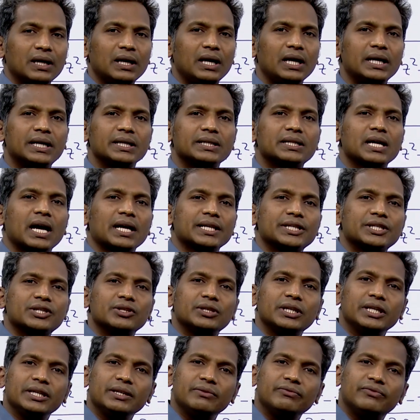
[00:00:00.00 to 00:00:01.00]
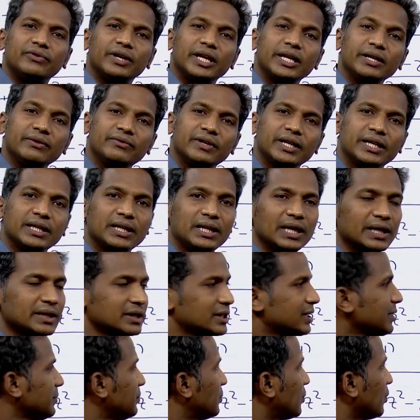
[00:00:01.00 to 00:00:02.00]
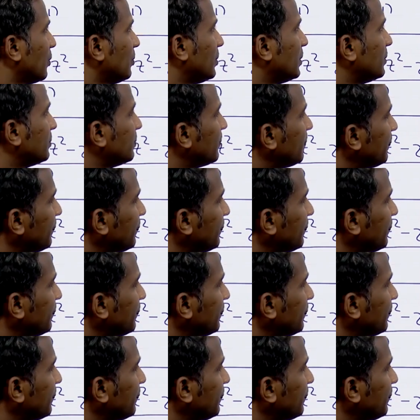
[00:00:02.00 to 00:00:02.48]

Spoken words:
it is actually very lengthy problem,